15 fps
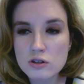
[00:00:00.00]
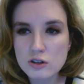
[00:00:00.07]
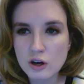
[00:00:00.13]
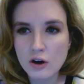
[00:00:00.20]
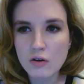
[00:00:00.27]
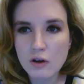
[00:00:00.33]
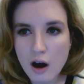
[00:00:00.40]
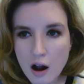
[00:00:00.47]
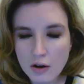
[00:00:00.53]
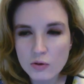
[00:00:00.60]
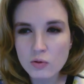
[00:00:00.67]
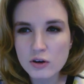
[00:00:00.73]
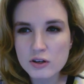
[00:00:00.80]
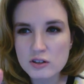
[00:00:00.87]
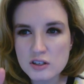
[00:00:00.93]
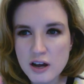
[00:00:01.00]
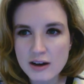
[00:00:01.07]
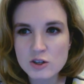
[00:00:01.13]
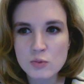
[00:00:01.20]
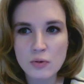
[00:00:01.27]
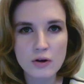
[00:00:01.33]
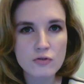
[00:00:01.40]
You know, Hollywood is
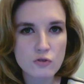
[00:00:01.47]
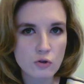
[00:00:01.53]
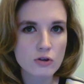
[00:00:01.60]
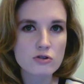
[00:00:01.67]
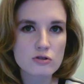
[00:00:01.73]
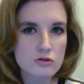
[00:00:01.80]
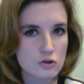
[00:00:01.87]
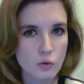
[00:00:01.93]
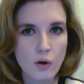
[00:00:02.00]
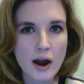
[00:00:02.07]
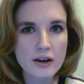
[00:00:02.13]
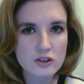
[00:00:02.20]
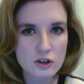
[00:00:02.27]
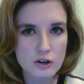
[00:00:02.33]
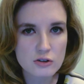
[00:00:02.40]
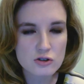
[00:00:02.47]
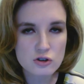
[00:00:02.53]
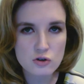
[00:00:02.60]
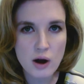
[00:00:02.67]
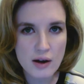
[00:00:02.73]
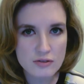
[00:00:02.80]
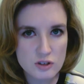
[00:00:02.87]
desperate for directors who
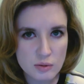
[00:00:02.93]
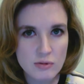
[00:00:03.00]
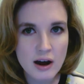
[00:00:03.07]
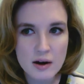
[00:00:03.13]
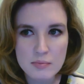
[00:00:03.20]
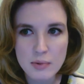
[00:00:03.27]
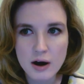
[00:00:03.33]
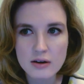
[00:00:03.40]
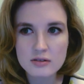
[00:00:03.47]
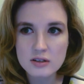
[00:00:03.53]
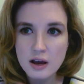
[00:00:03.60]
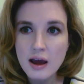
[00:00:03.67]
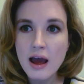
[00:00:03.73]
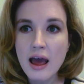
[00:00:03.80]
have some kind of buzz.